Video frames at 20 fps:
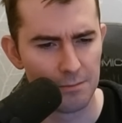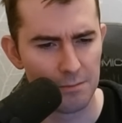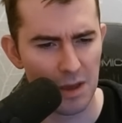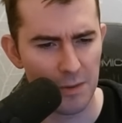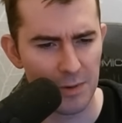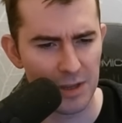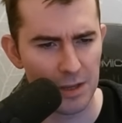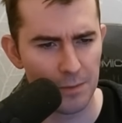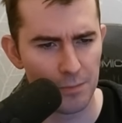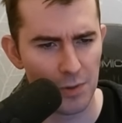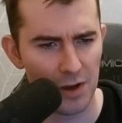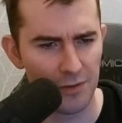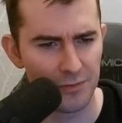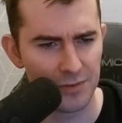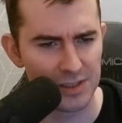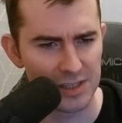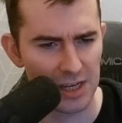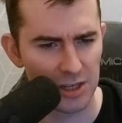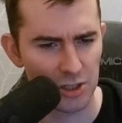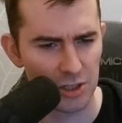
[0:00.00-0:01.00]
Maybe the buff
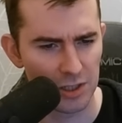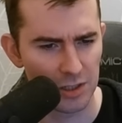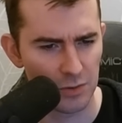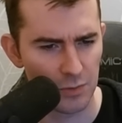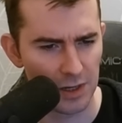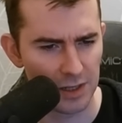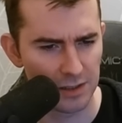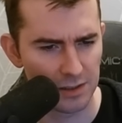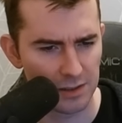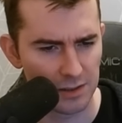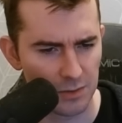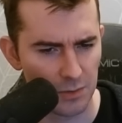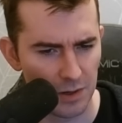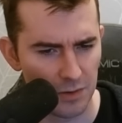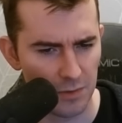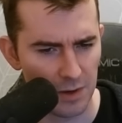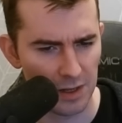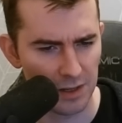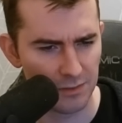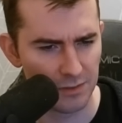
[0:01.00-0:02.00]
is actually
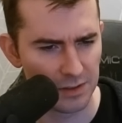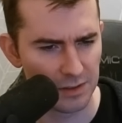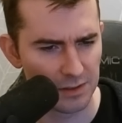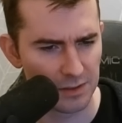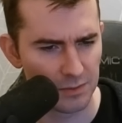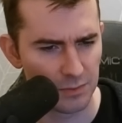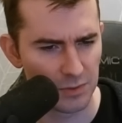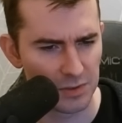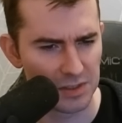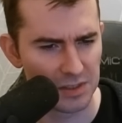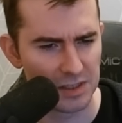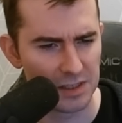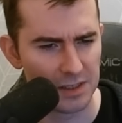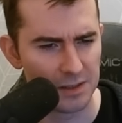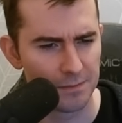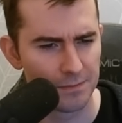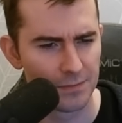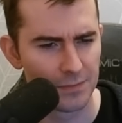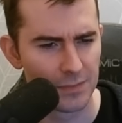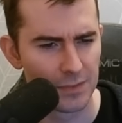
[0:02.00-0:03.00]
quite relevant. We'll
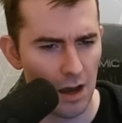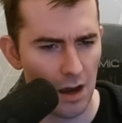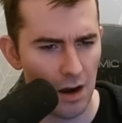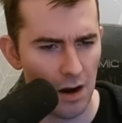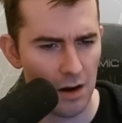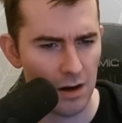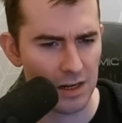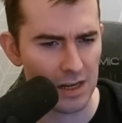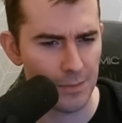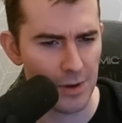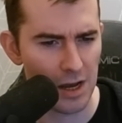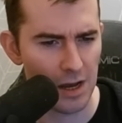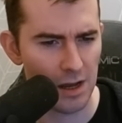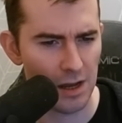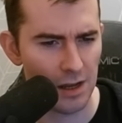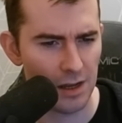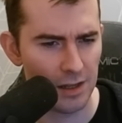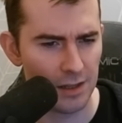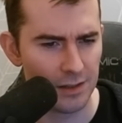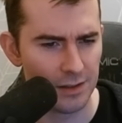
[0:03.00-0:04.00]
see.
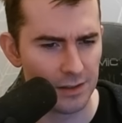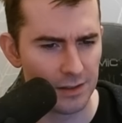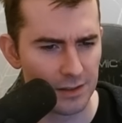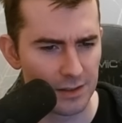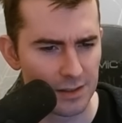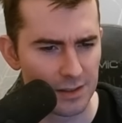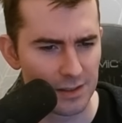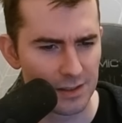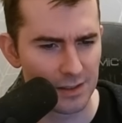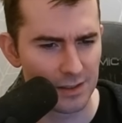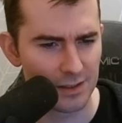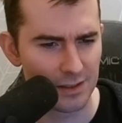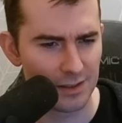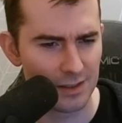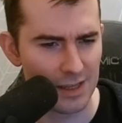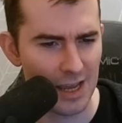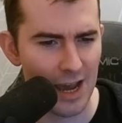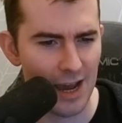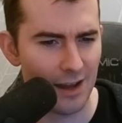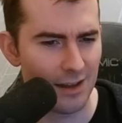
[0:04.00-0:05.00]
Archimond.
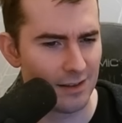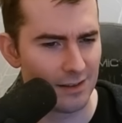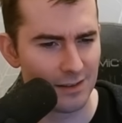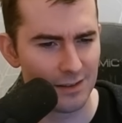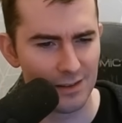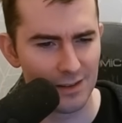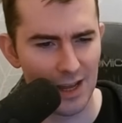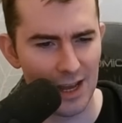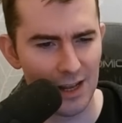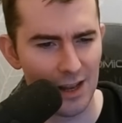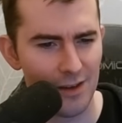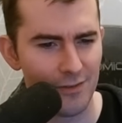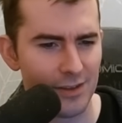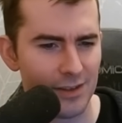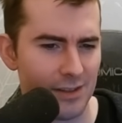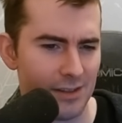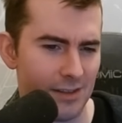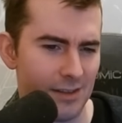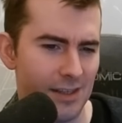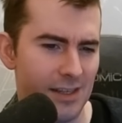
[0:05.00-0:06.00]
Yeah, I love
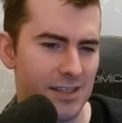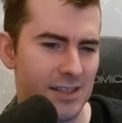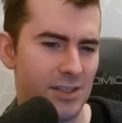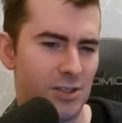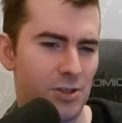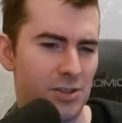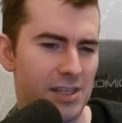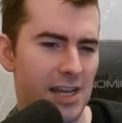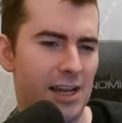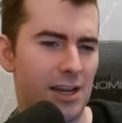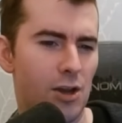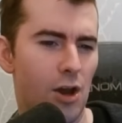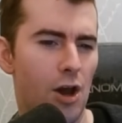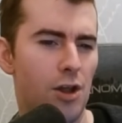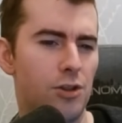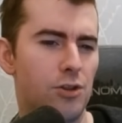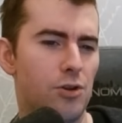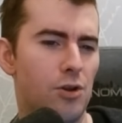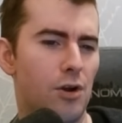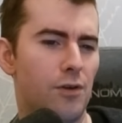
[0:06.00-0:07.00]
it. This is just like
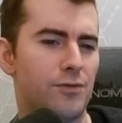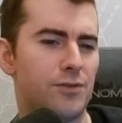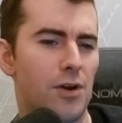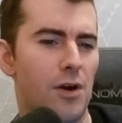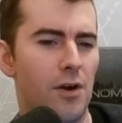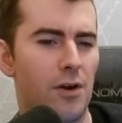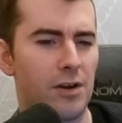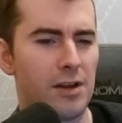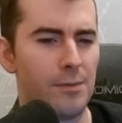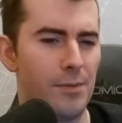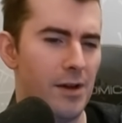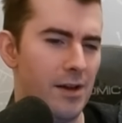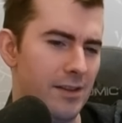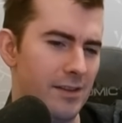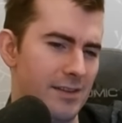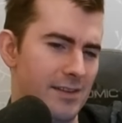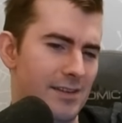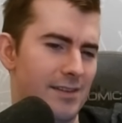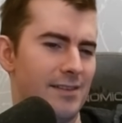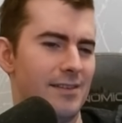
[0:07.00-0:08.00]
unnerfed
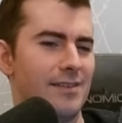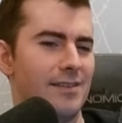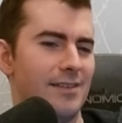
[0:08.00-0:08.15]
Archimond.